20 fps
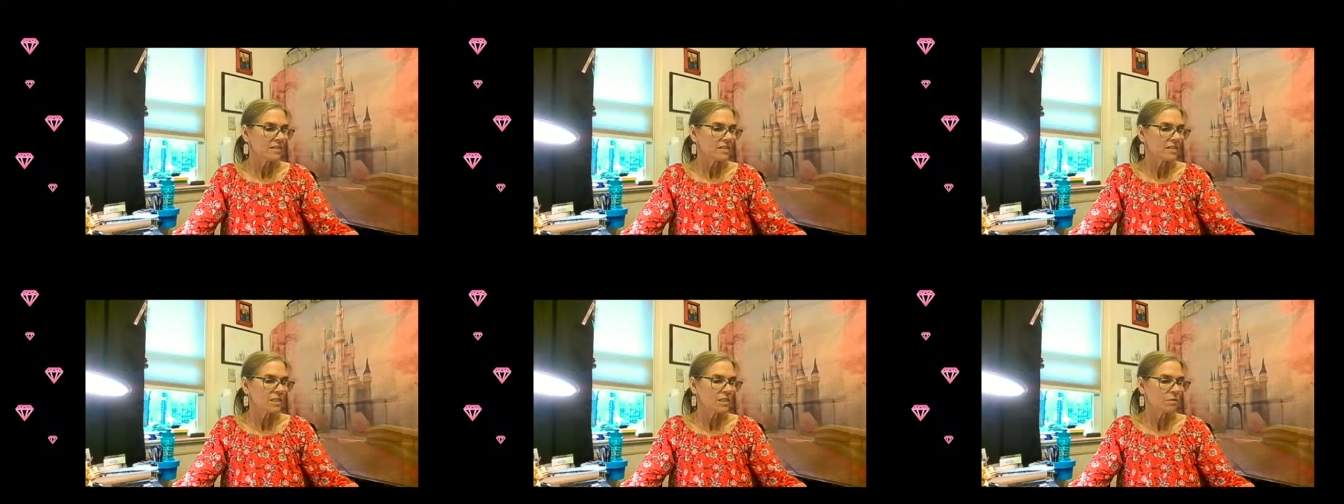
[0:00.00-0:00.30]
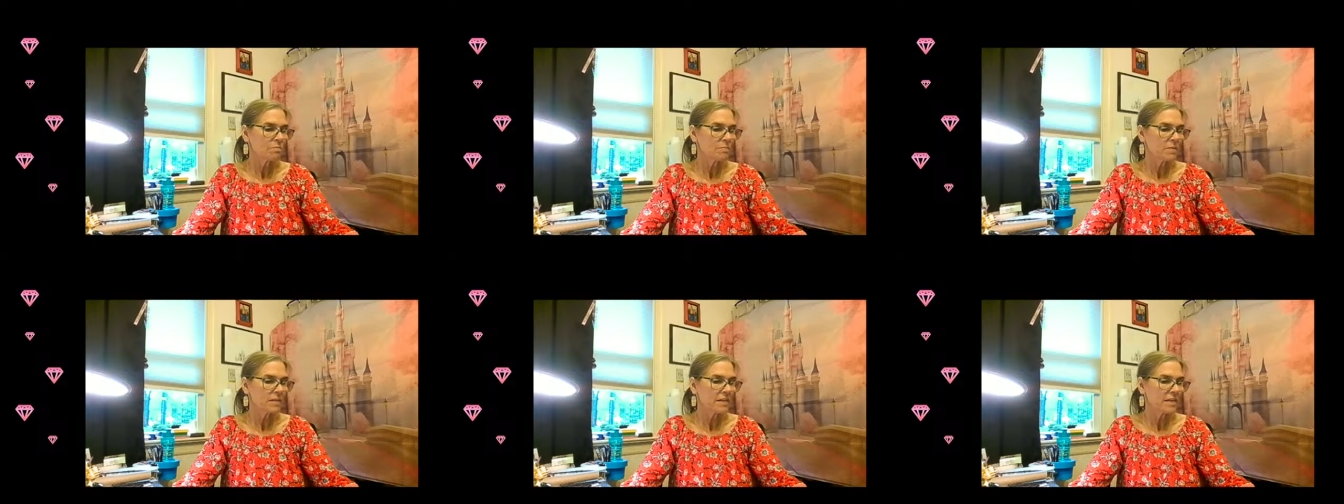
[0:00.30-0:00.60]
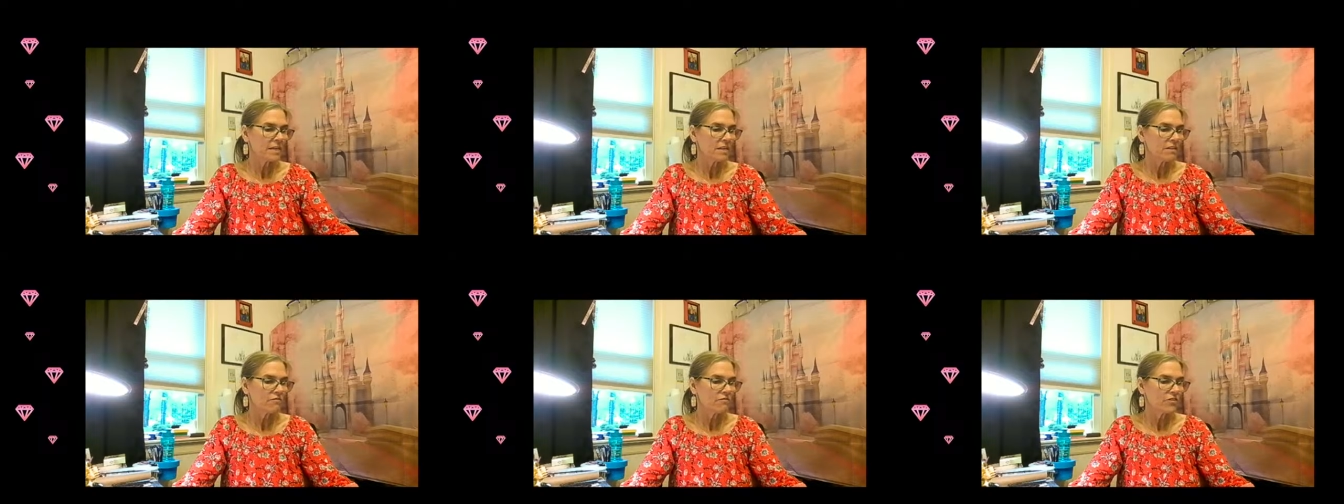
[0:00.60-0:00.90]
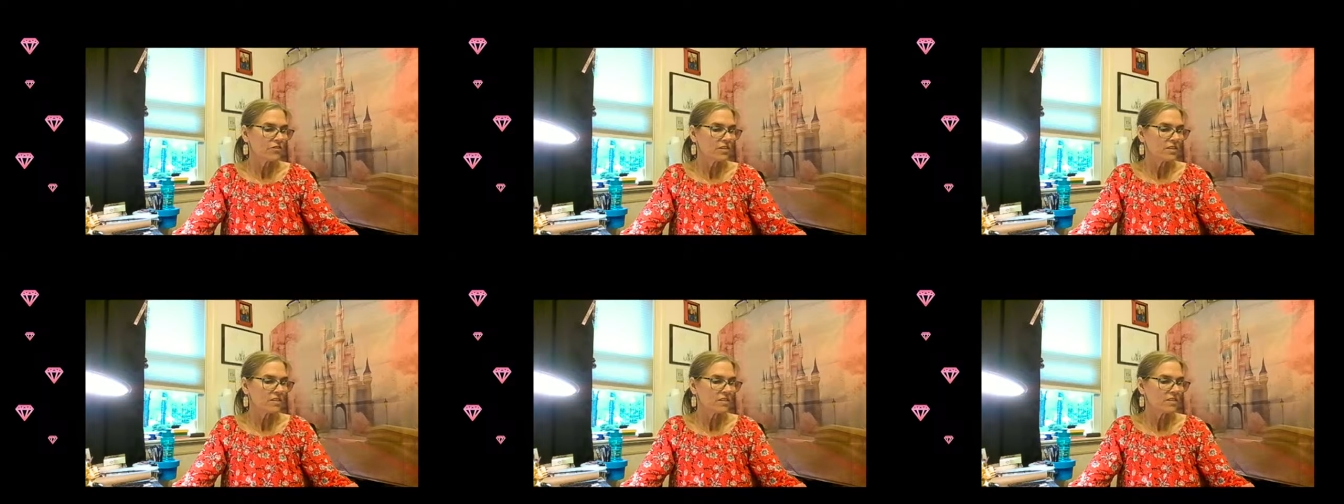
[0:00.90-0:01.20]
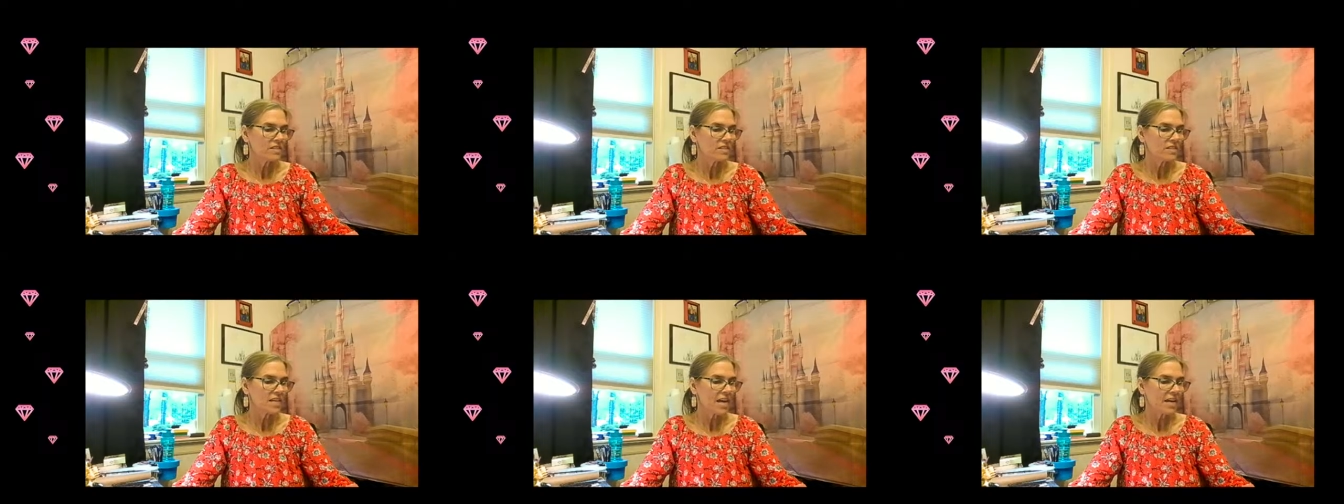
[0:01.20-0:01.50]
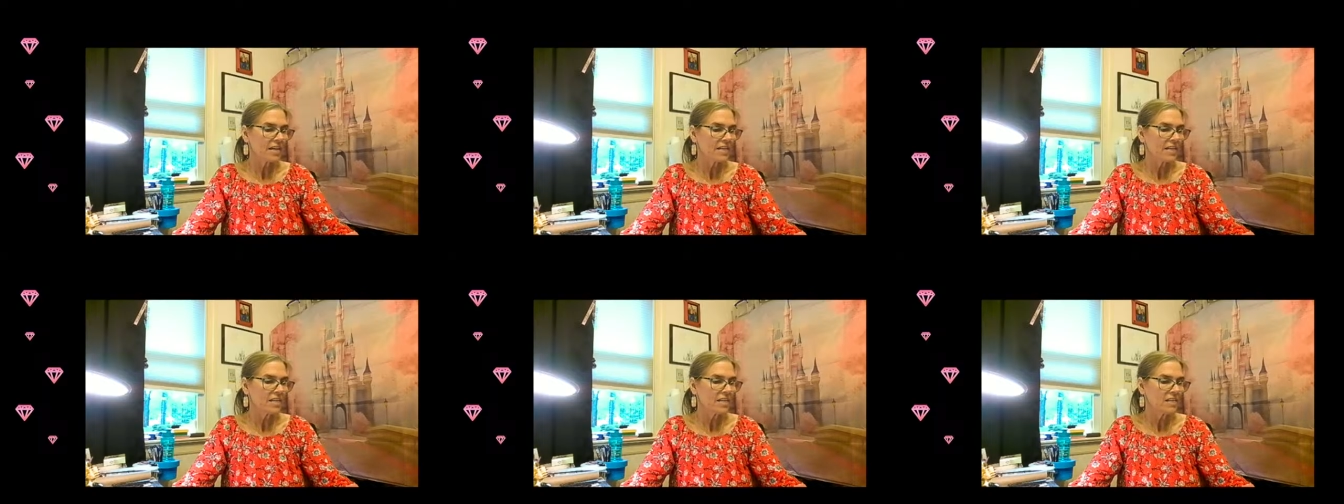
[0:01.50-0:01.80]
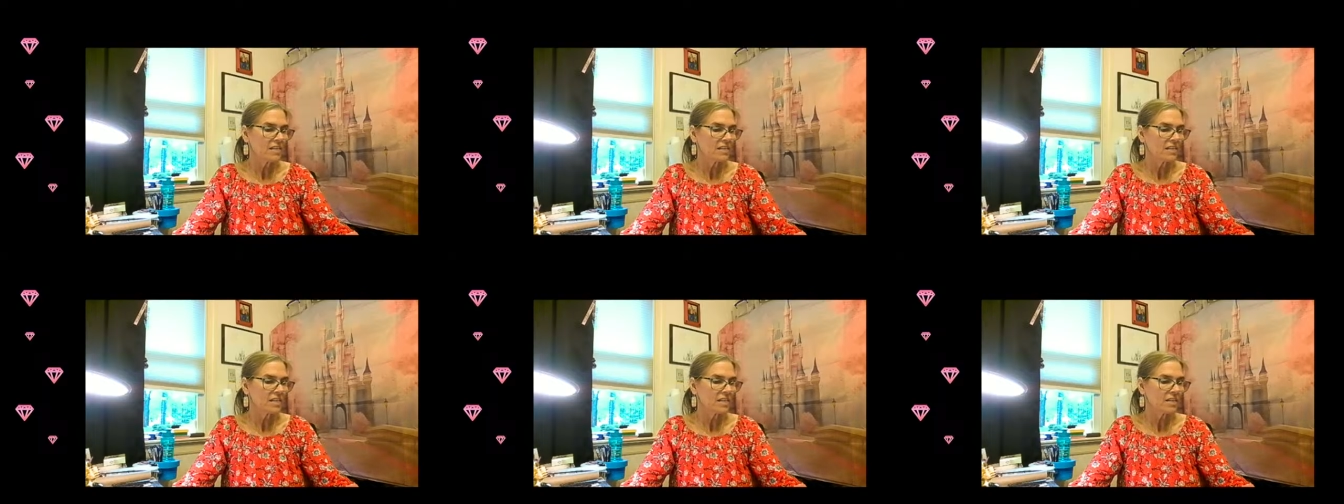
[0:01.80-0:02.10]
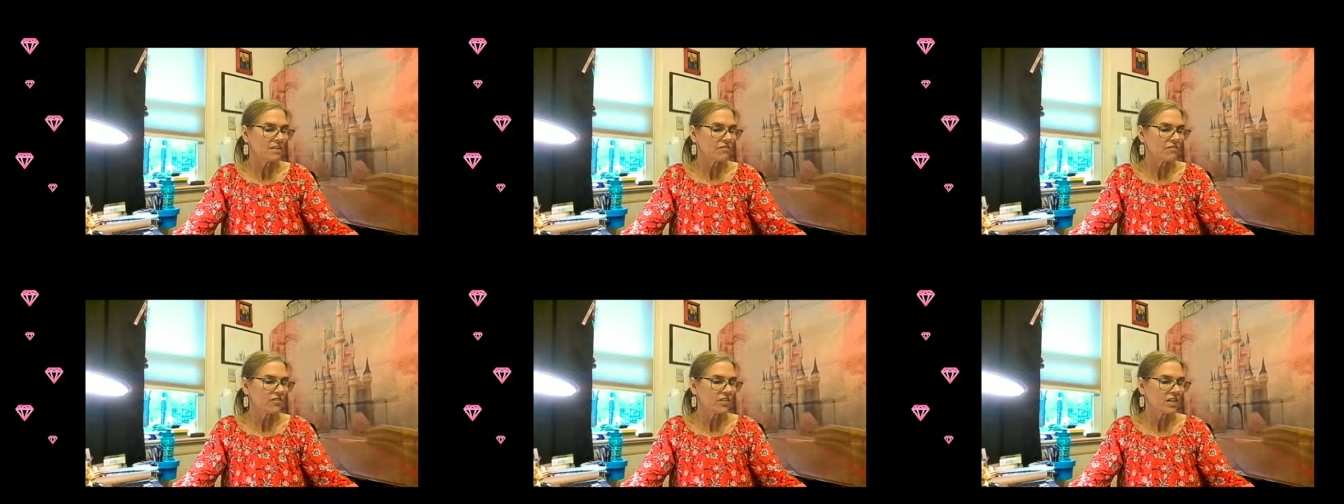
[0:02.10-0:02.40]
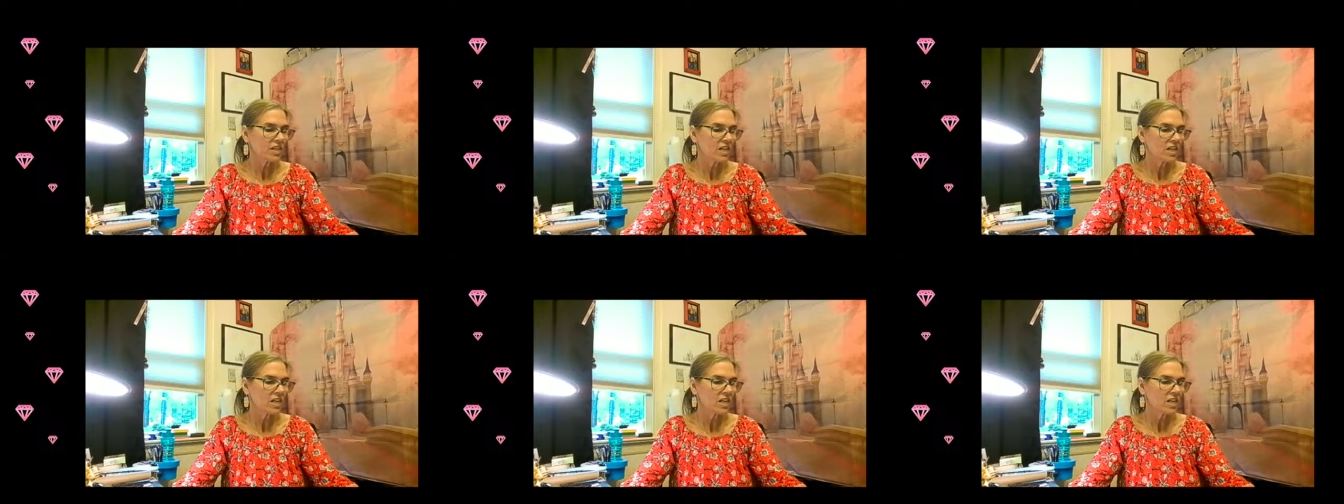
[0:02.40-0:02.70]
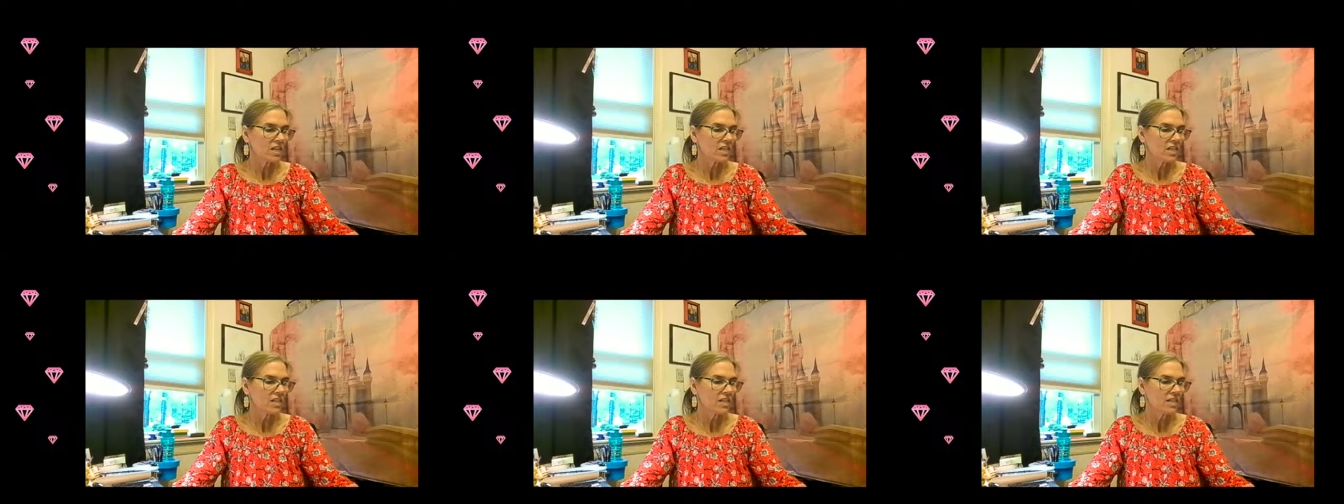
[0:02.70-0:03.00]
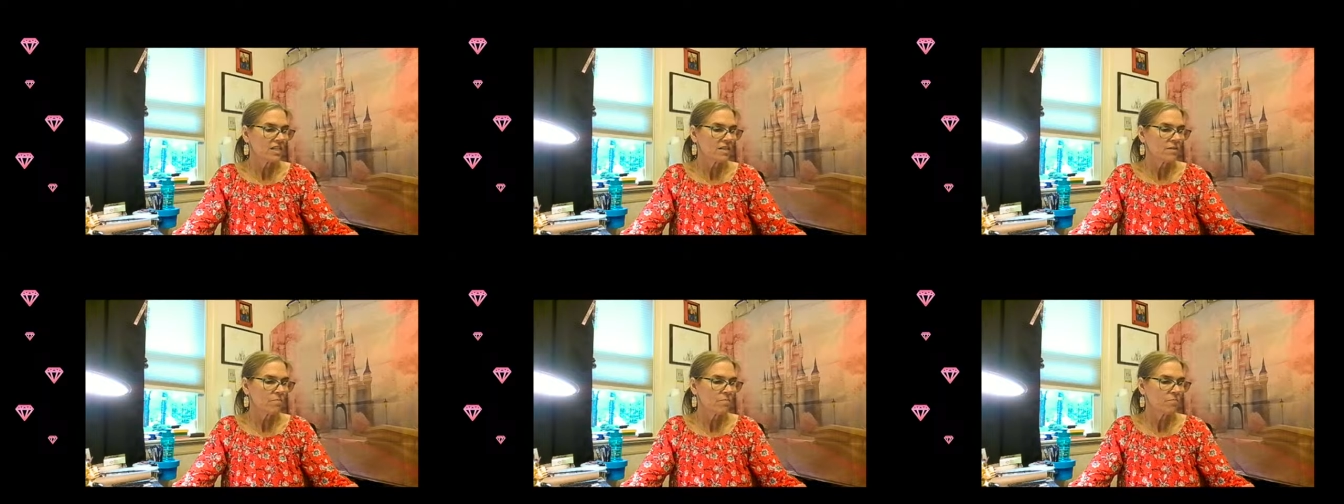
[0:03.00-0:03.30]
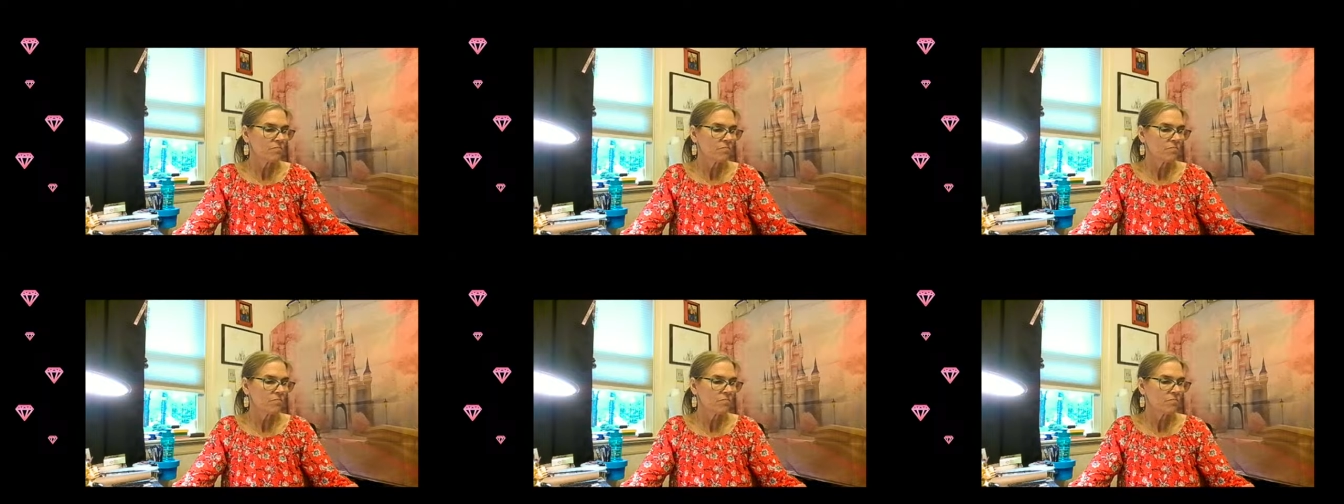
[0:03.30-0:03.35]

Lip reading: spin for the second gift card.